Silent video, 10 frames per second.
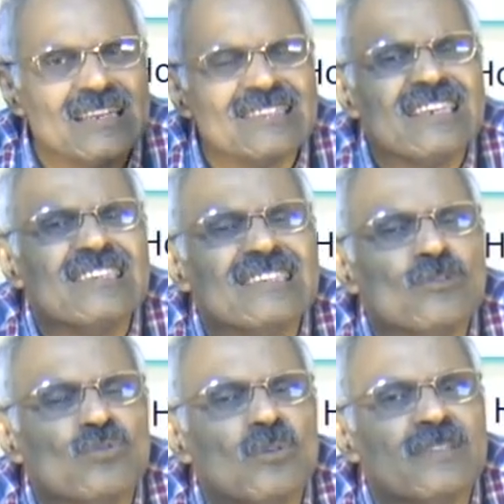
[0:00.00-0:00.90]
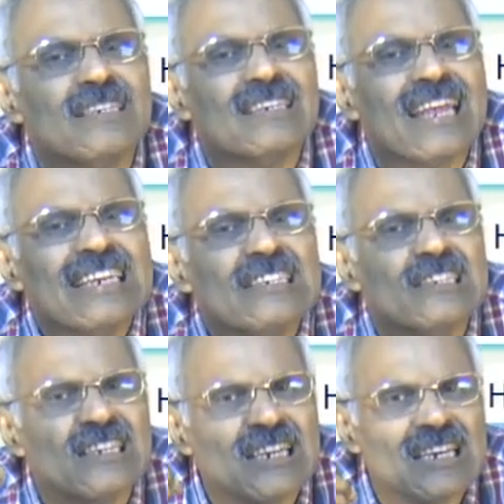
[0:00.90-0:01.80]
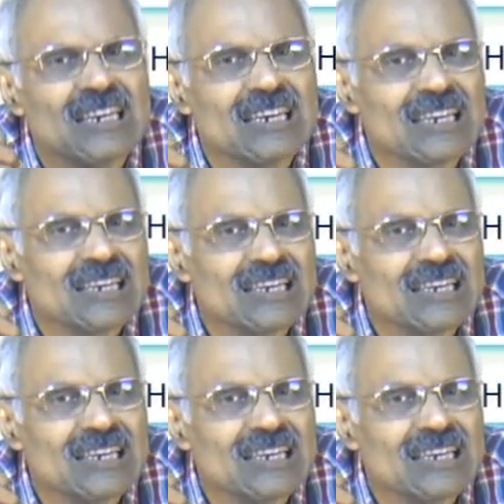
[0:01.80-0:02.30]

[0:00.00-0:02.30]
Since 2019,